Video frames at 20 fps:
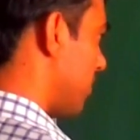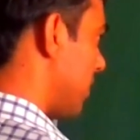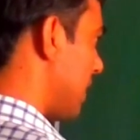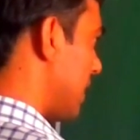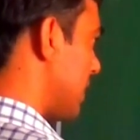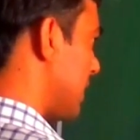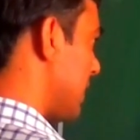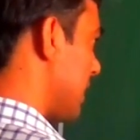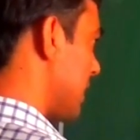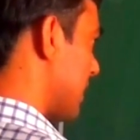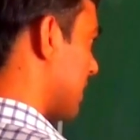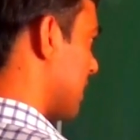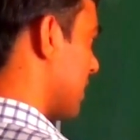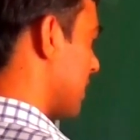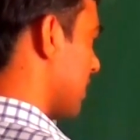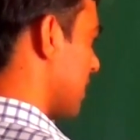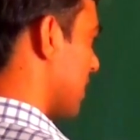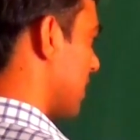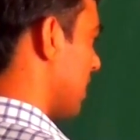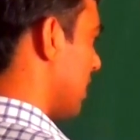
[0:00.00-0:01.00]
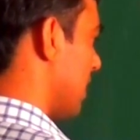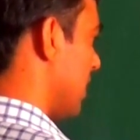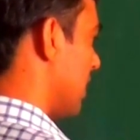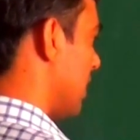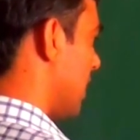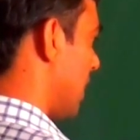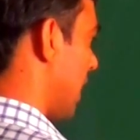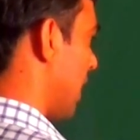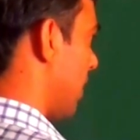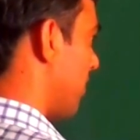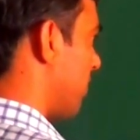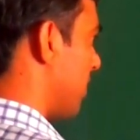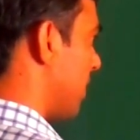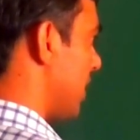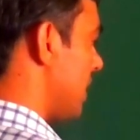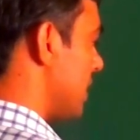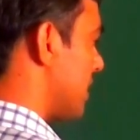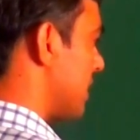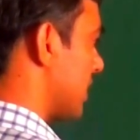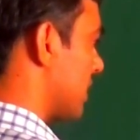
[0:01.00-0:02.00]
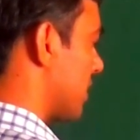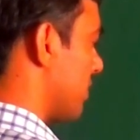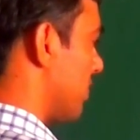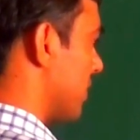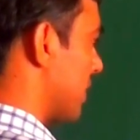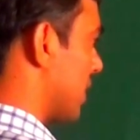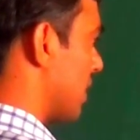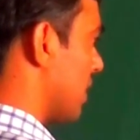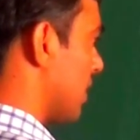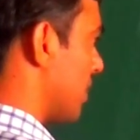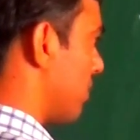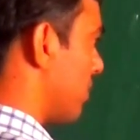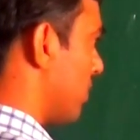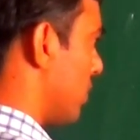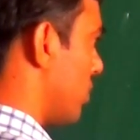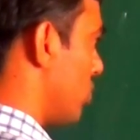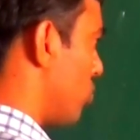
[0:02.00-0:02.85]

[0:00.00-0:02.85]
dash x? F dash x become